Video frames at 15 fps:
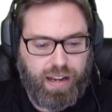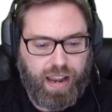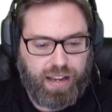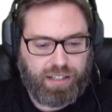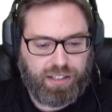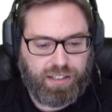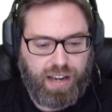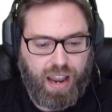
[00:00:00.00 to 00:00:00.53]

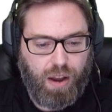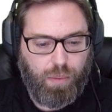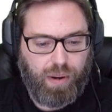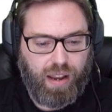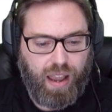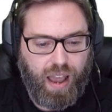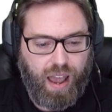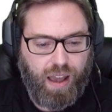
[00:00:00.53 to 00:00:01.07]
Yes, now
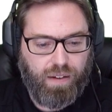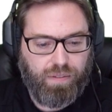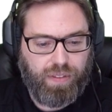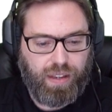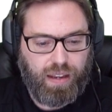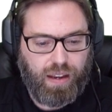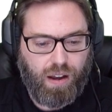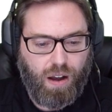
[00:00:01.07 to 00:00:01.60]
we have
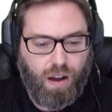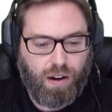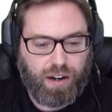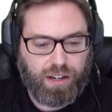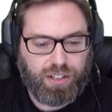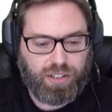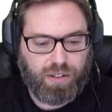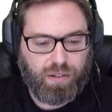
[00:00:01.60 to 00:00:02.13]
the
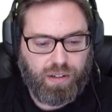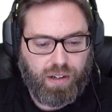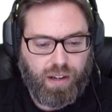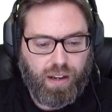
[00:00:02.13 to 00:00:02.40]
August